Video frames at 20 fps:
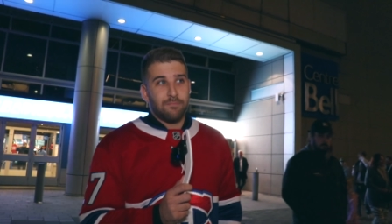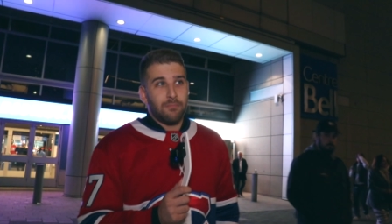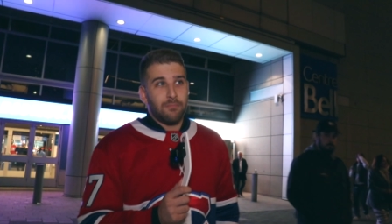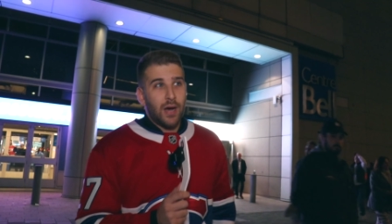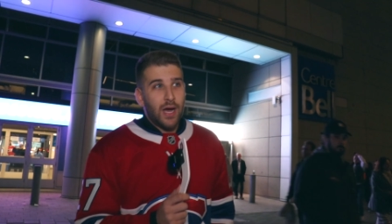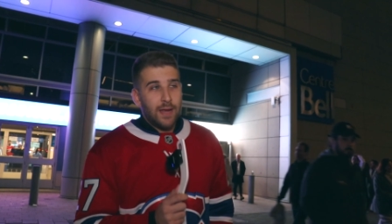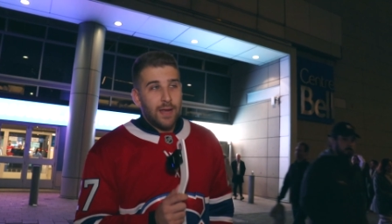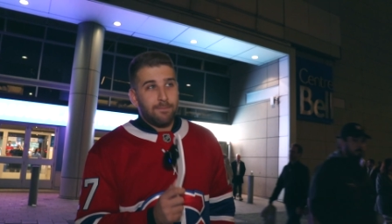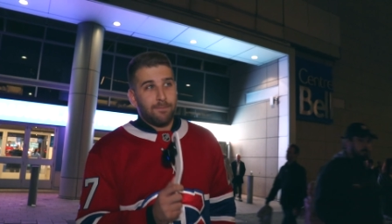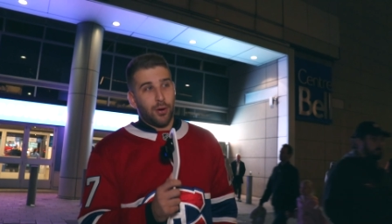
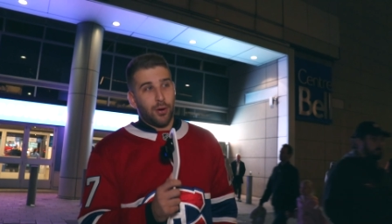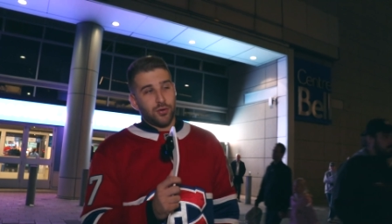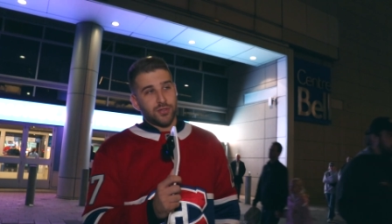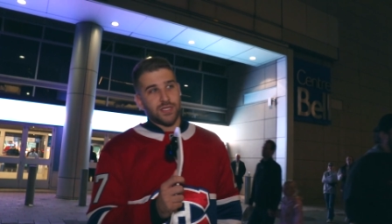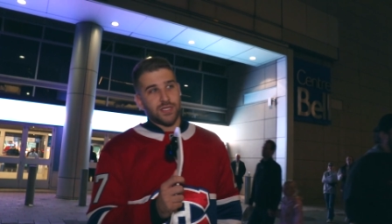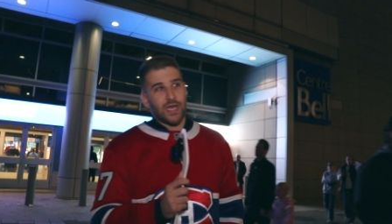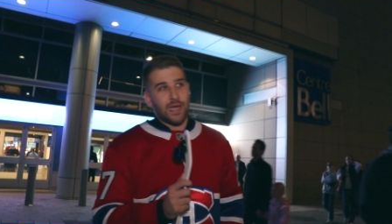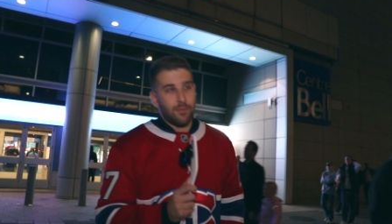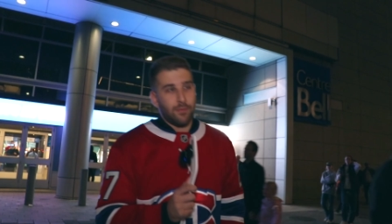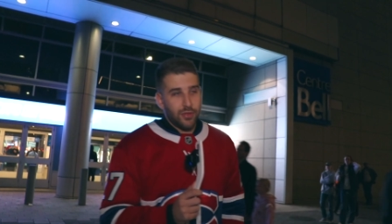my
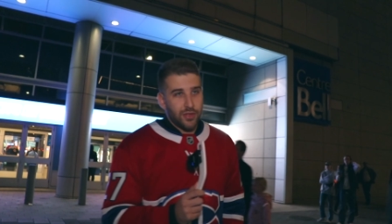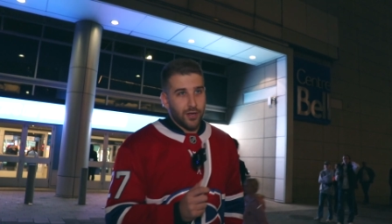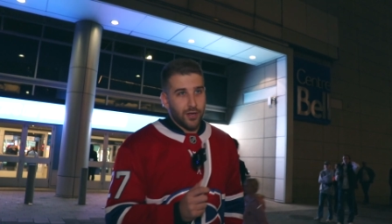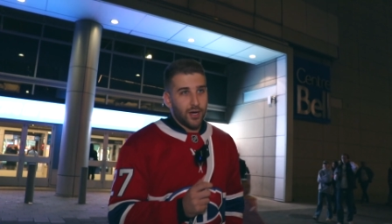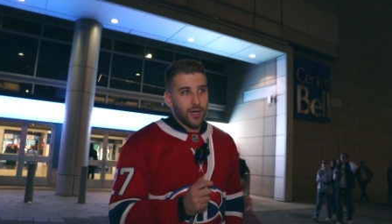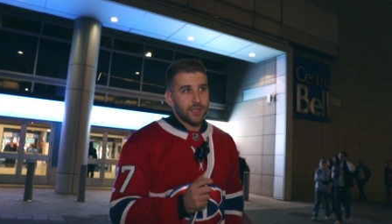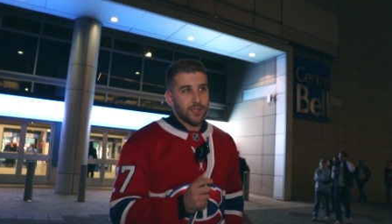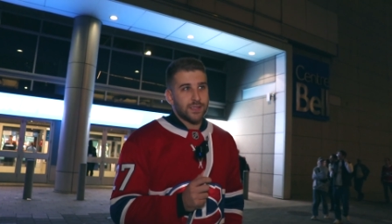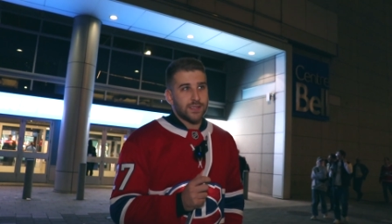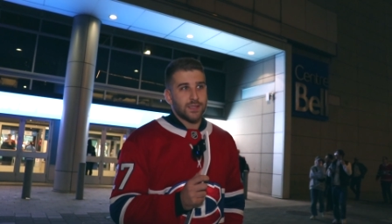post game
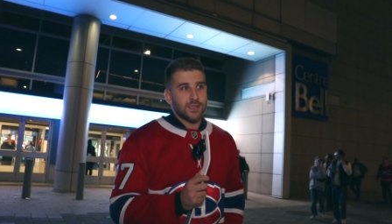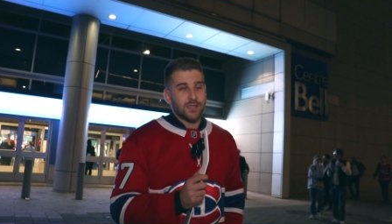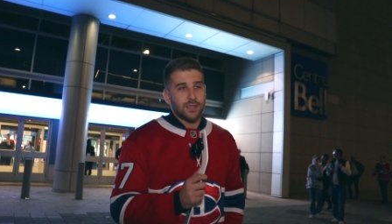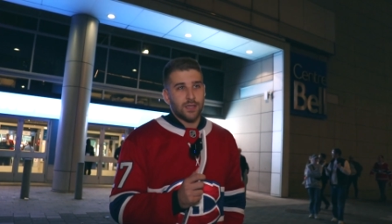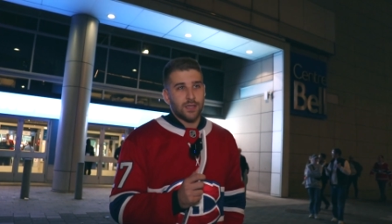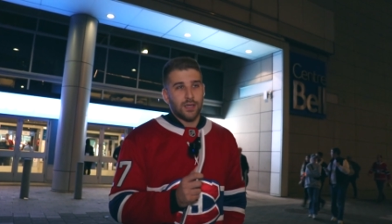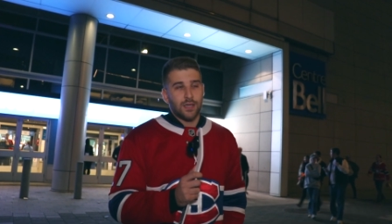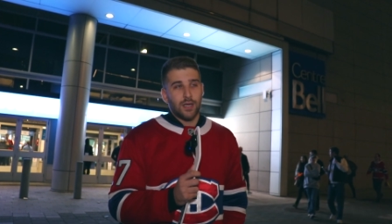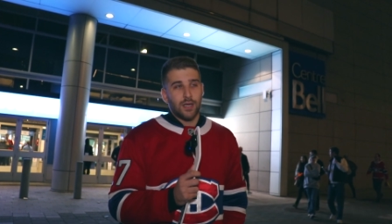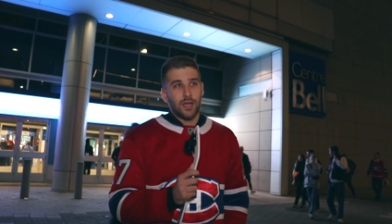thoughts.
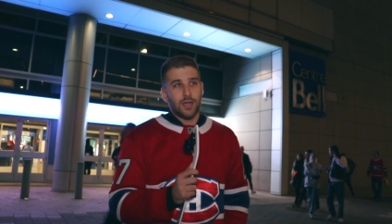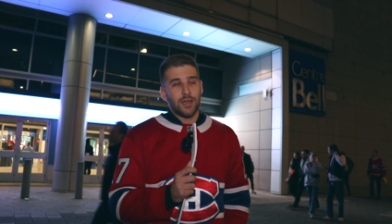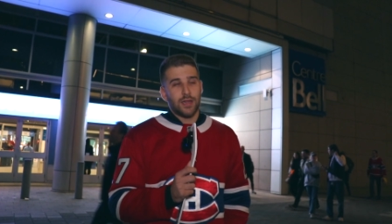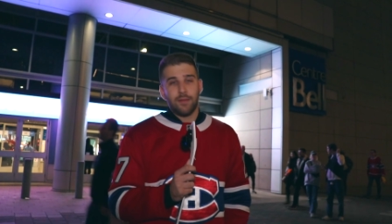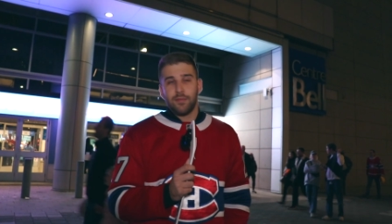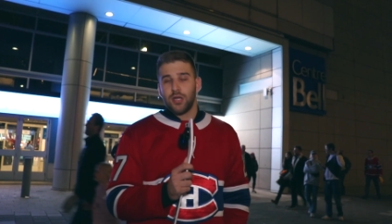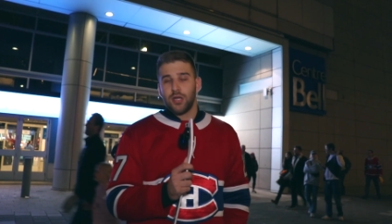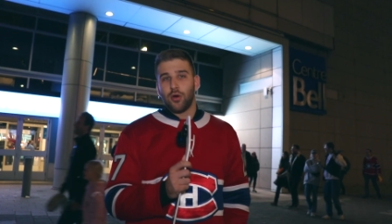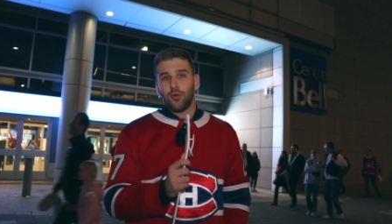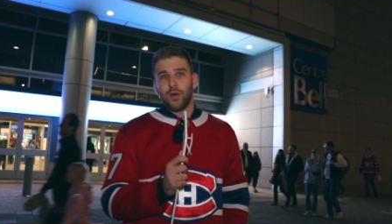
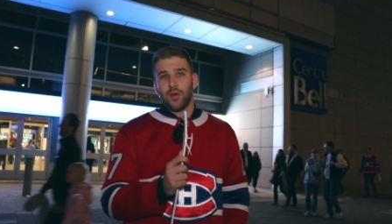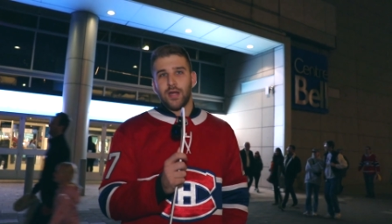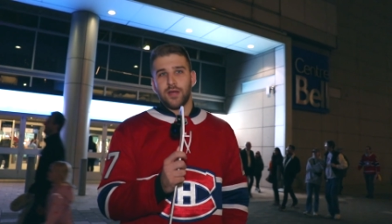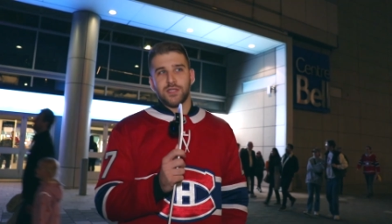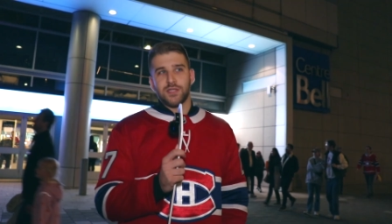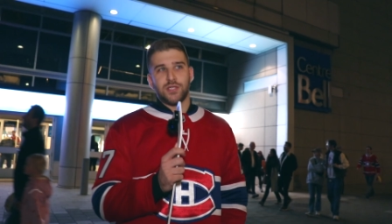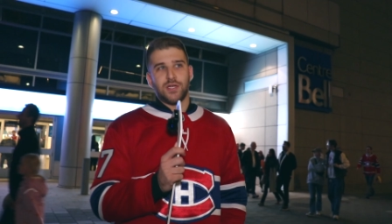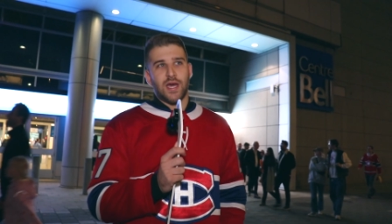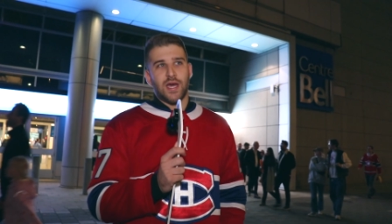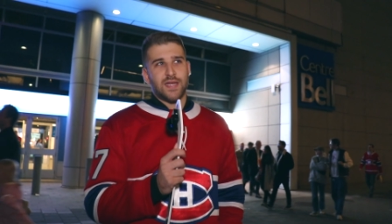Let me know what
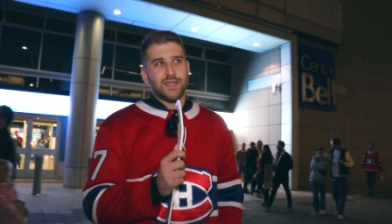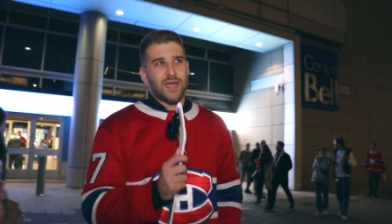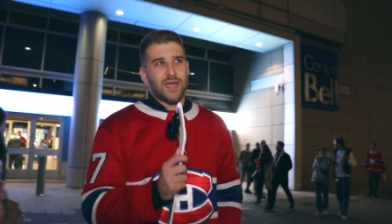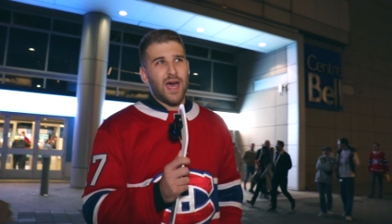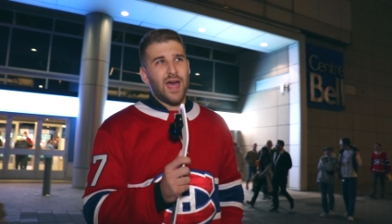else you guys.